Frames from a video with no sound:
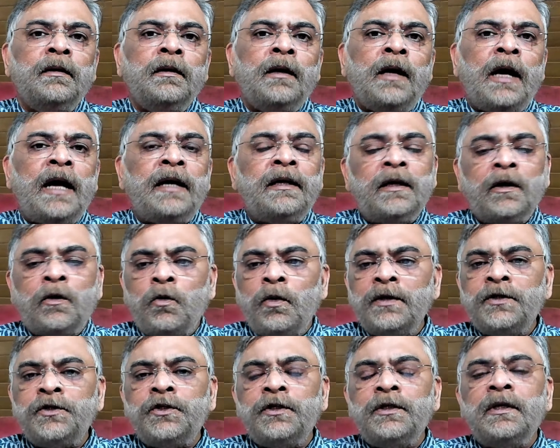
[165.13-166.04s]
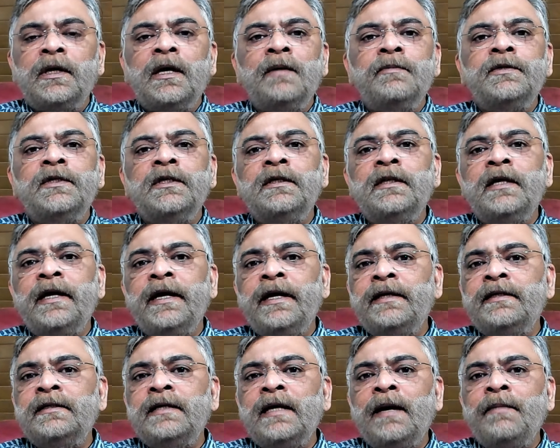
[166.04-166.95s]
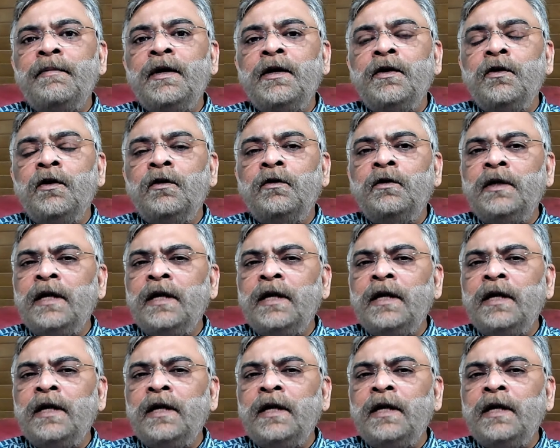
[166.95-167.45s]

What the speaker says: And the question comes in the exam and you're